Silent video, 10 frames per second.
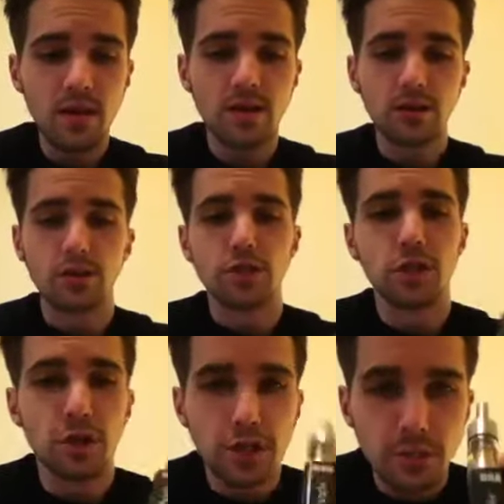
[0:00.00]
There's your
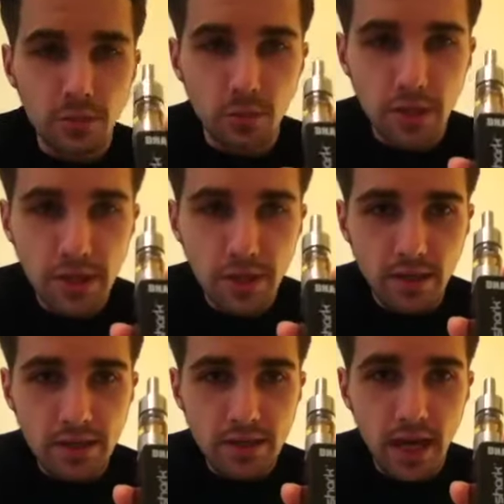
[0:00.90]
charging port here
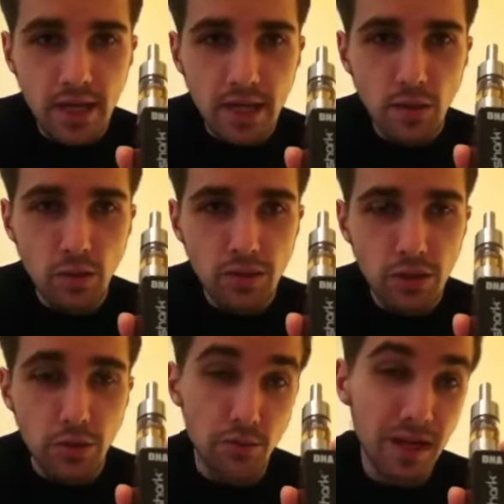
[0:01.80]
on the side. It will
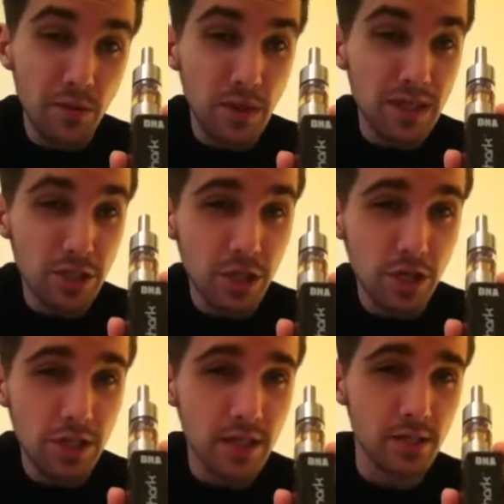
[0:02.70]
turn red when it's
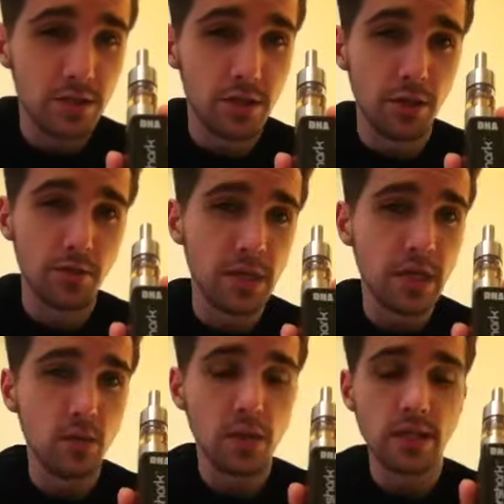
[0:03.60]
charging. It'll turn
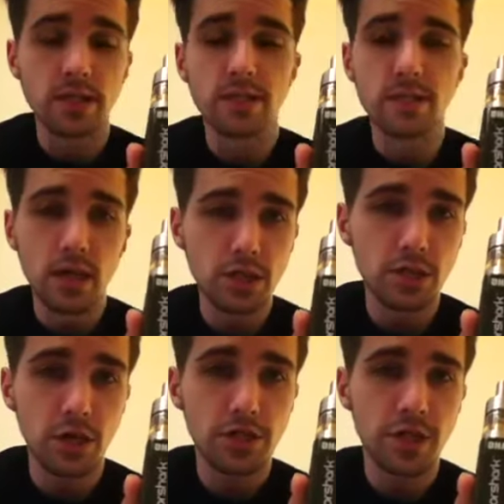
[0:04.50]
green when it's done
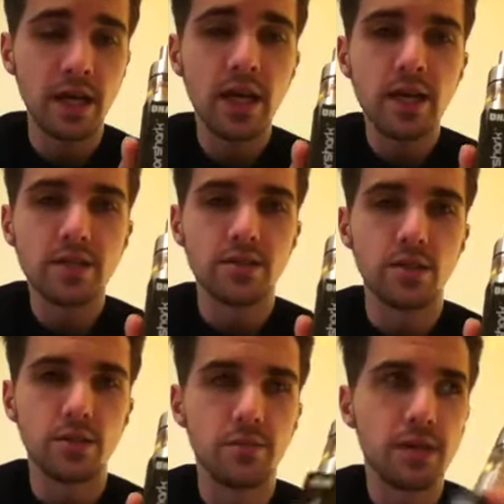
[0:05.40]
charging. So
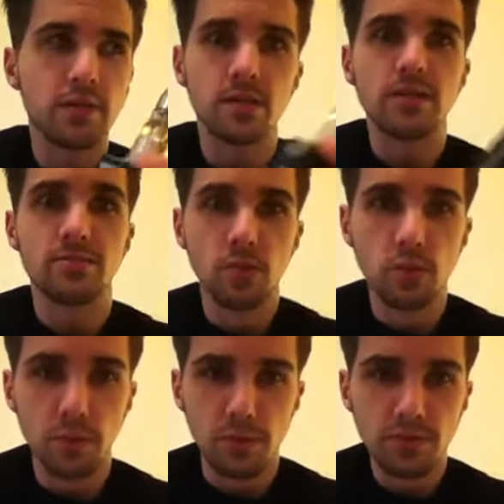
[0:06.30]
you're basically, it's
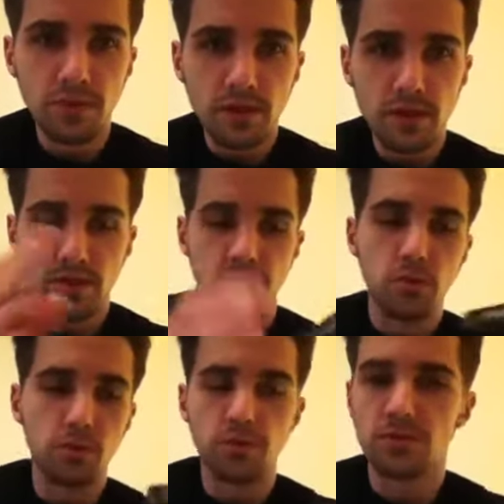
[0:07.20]
foolproof. It's
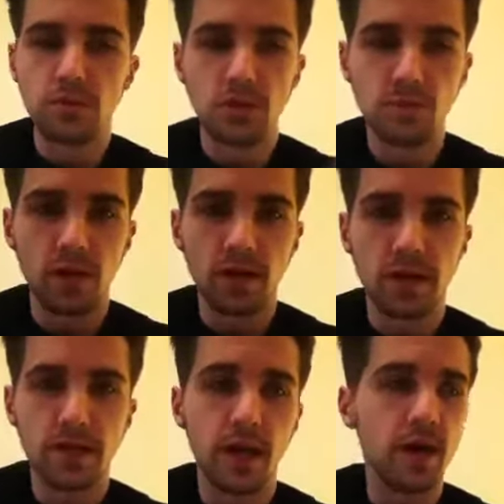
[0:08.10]
foolproof. You just plug it in
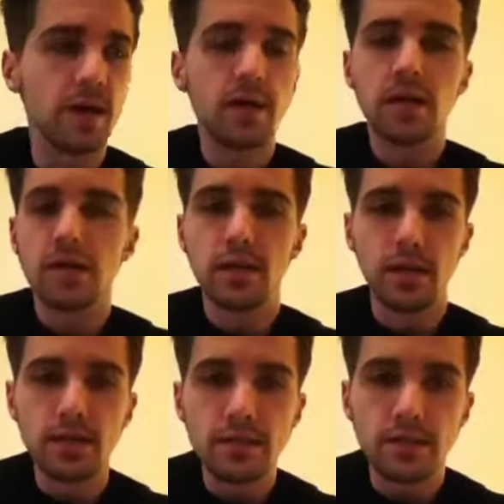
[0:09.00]
there, you
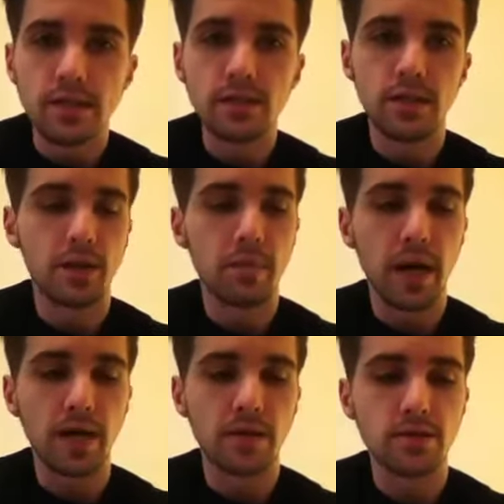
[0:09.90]
let it sit, you come
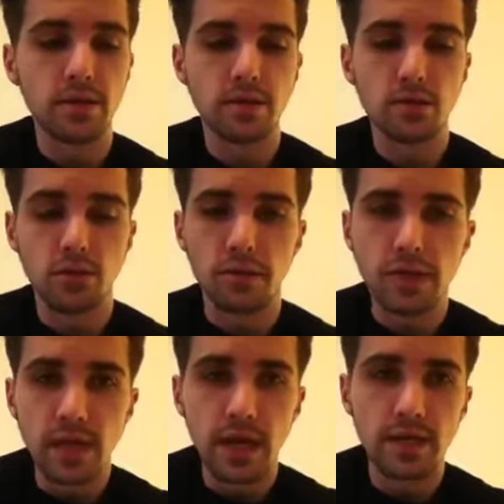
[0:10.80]
back, you see the little
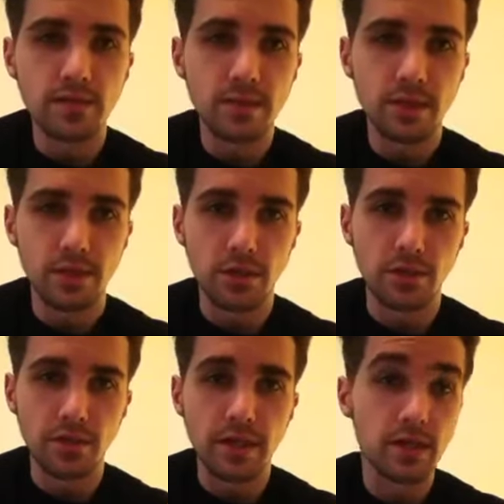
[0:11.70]
green light. It turned
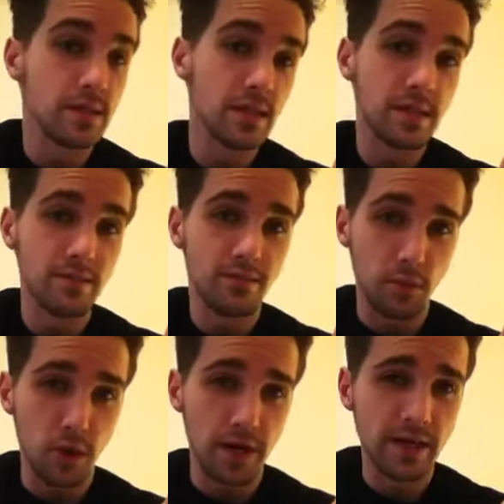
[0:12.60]
green from
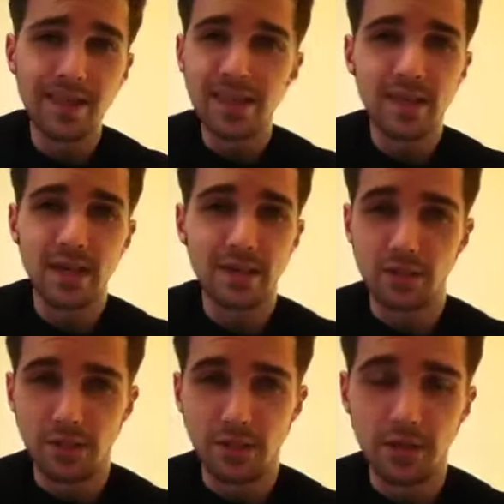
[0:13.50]
red, and
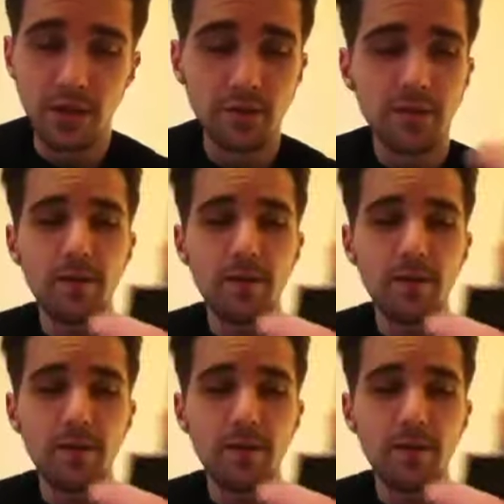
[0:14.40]
you're good to go.